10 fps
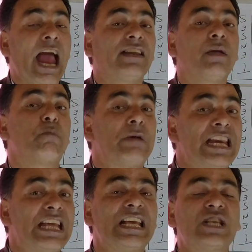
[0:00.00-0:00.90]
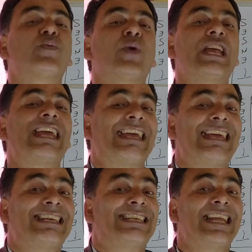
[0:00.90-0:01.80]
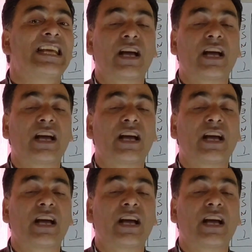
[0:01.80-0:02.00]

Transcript: and the meaning is very easily